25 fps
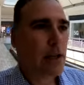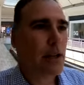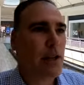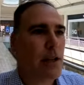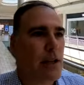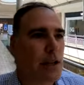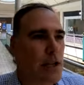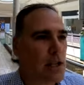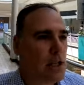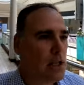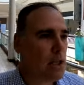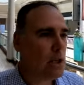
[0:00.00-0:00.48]

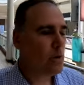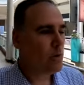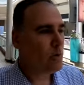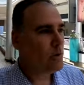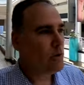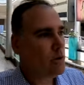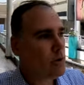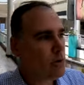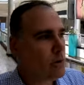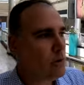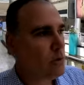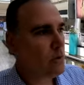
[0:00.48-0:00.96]
the
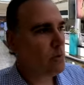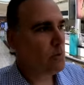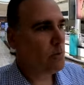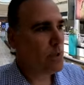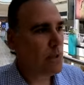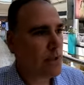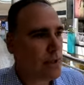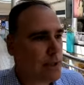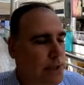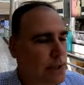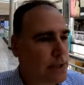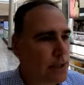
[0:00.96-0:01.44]
YouTube
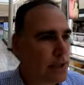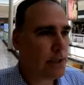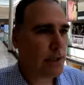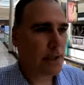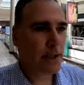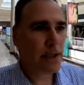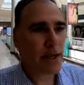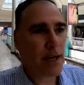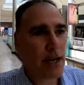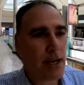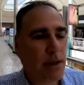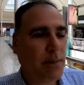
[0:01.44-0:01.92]

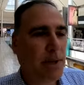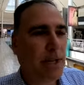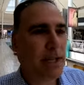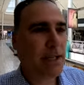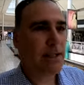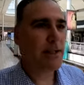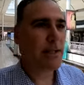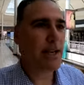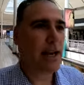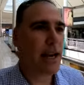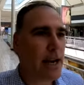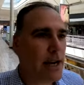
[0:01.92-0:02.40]

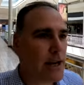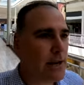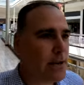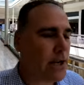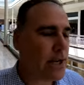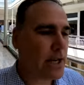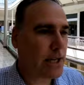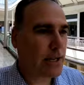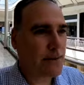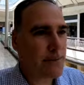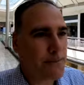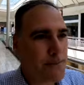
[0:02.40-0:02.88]
comments
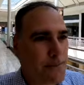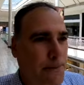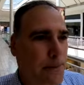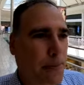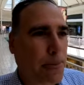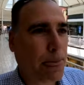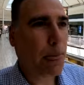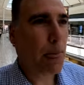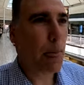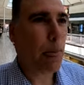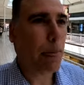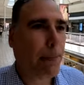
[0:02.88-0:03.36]
area.
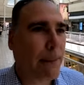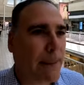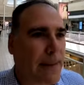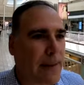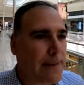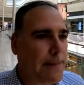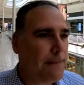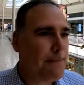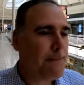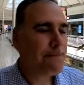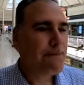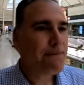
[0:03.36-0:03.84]

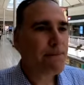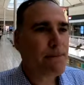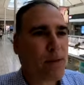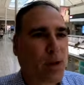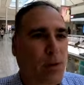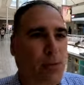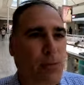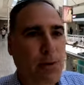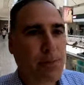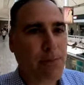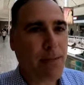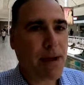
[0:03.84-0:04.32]

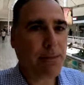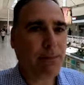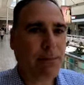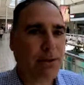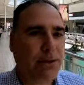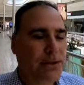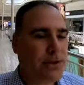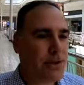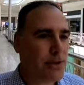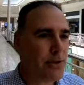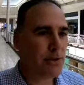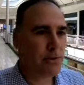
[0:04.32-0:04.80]
Remember
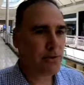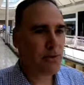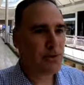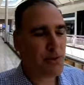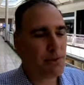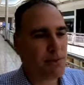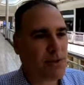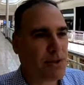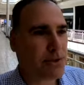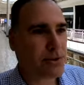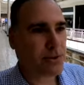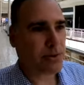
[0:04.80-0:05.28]
to
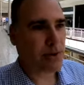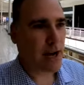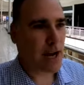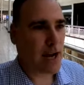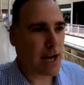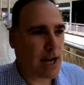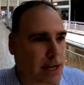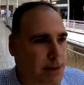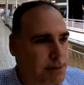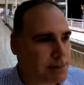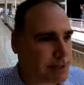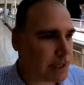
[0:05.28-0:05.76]

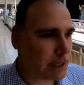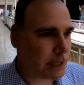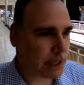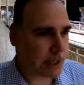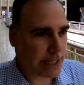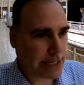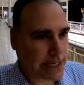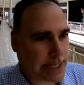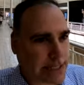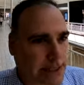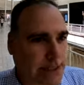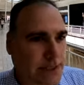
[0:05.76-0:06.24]
subscribe and
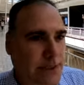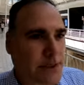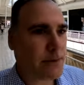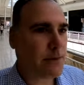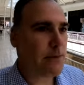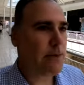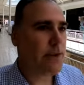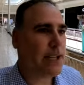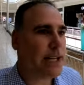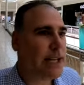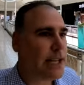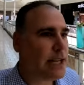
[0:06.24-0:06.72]
like this
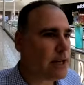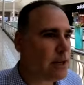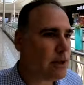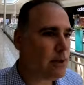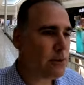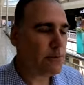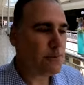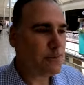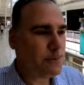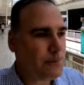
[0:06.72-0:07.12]
video.